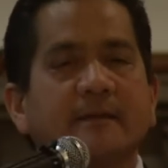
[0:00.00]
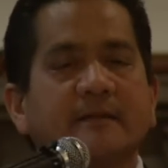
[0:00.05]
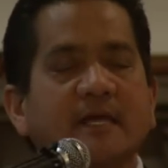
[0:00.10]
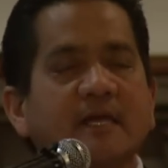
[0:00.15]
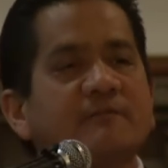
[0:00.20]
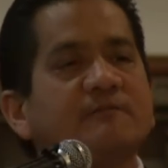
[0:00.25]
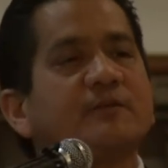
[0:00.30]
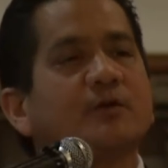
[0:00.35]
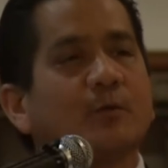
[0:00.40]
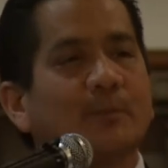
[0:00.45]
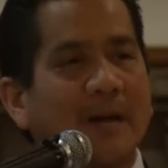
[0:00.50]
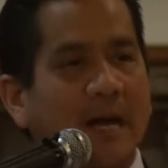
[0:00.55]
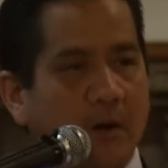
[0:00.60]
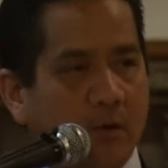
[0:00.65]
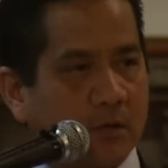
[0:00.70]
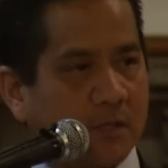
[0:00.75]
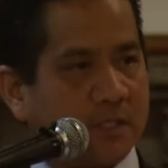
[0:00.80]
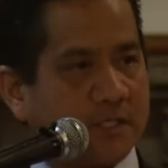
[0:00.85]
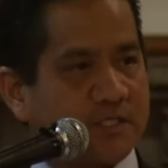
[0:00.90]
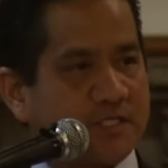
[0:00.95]
they feel
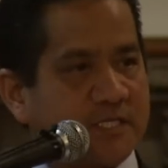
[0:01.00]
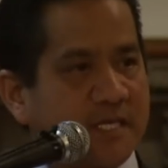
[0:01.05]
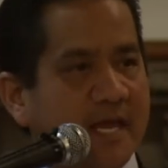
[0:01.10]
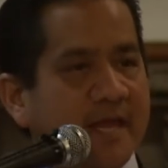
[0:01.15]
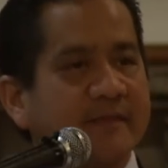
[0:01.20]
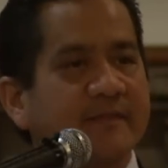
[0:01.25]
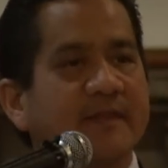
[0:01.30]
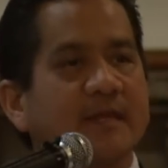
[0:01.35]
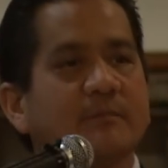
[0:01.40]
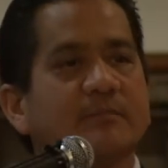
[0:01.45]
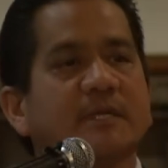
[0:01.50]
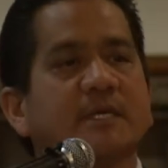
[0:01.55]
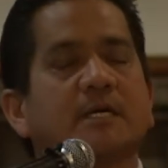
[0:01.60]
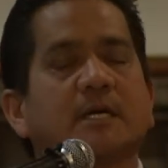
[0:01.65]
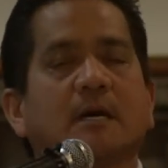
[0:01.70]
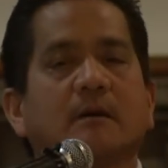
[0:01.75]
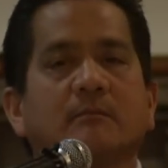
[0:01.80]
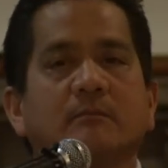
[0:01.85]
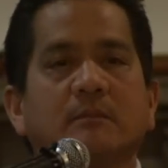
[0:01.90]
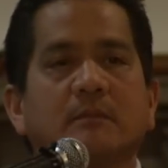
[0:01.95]
powerless and they
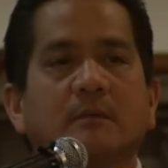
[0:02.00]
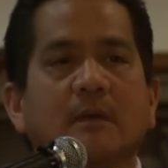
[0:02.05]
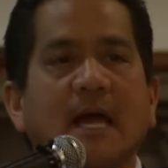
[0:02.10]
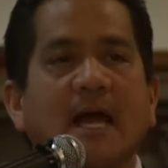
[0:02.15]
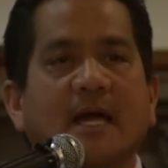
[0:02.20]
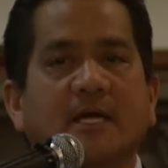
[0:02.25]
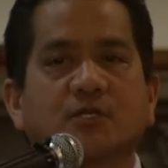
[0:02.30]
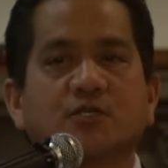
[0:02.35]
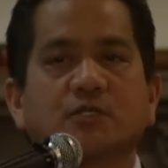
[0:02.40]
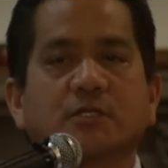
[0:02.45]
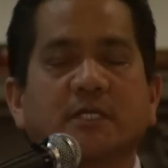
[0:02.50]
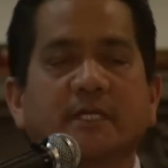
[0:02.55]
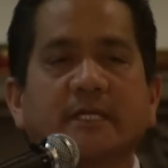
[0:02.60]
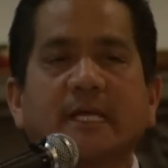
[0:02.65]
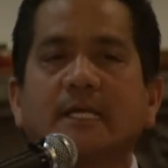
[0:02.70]
become actually,